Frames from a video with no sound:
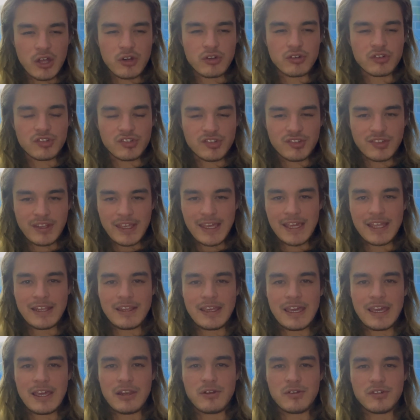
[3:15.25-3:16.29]

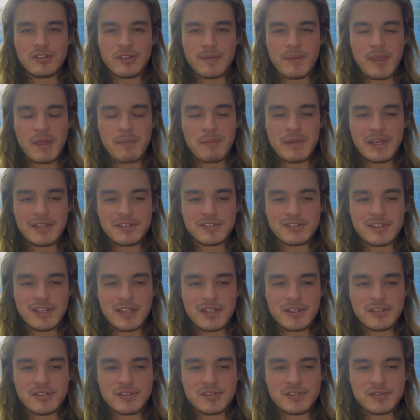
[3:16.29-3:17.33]
understand haters, if that makes
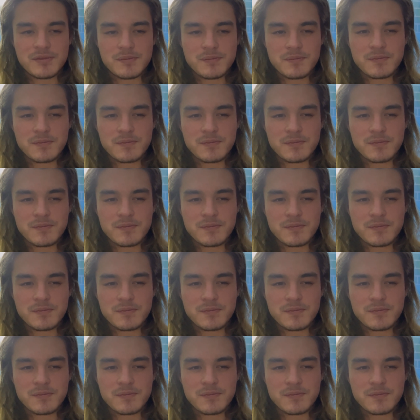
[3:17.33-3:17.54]
sense.